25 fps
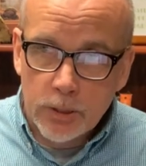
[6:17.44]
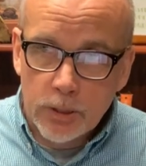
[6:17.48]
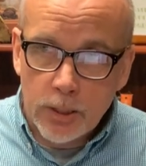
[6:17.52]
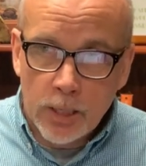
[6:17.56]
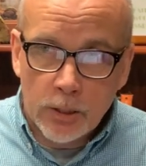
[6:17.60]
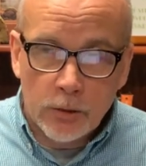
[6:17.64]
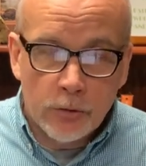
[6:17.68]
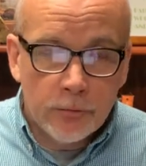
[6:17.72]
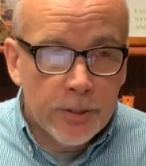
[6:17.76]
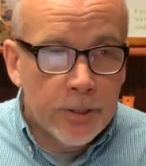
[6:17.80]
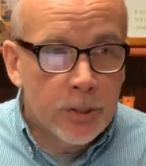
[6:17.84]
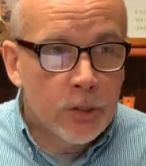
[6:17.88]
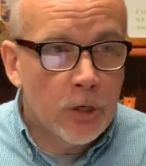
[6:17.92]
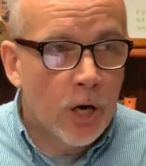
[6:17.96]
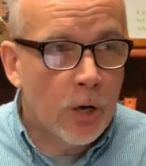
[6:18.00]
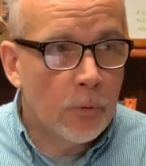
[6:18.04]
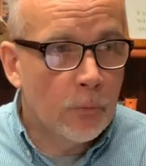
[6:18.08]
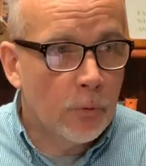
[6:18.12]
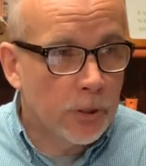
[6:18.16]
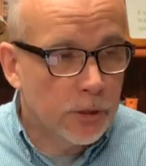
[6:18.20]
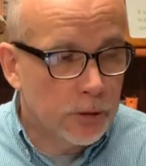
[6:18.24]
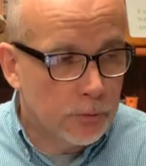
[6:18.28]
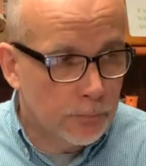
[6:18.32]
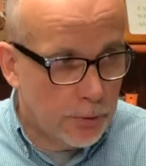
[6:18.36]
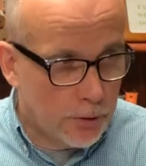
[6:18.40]
I don't think God
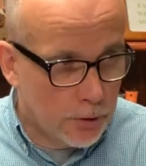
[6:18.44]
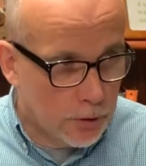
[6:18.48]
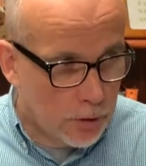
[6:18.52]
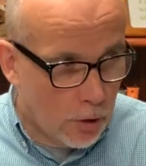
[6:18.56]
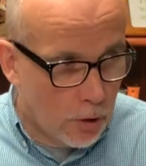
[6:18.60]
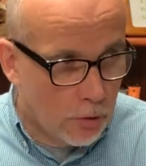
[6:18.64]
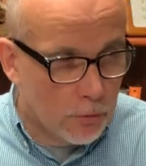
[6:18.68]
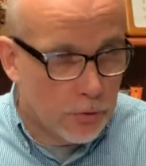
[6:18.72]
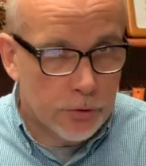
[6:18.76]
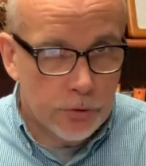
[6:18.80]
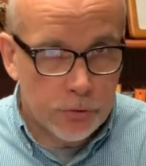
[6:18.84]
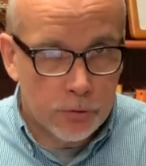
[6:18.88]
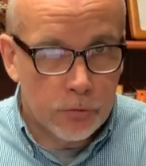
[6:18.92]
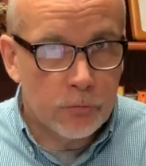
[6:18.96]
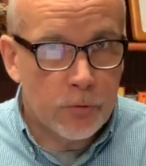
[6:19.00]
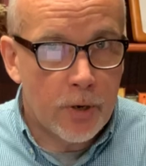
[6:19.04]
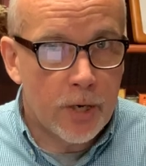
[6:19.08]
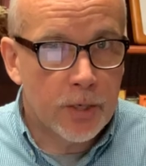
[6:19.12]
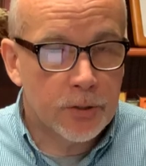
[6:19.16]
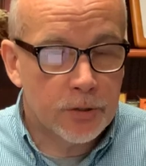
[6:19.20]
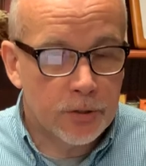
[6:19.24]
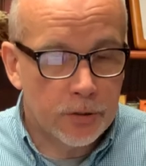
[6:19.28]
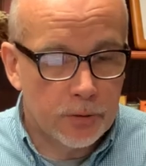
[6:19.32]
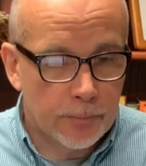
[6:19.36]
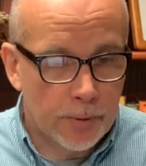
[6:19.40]
wants me to go this
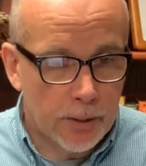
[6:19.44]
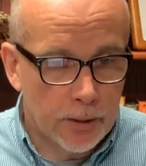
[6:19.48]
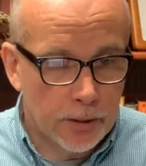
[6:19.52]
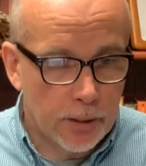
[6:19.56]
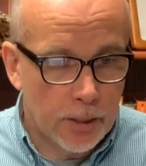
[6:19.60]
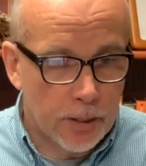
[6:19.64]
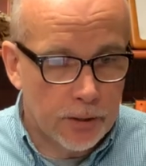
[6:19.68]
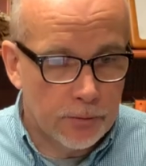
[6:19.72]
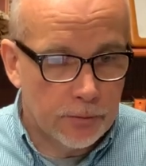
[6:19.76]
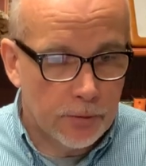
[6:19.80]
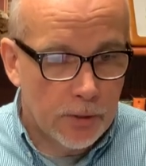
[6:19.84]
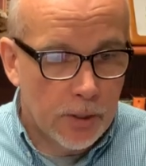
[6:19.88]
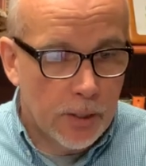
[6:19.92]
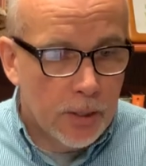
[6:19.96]
direction in my life.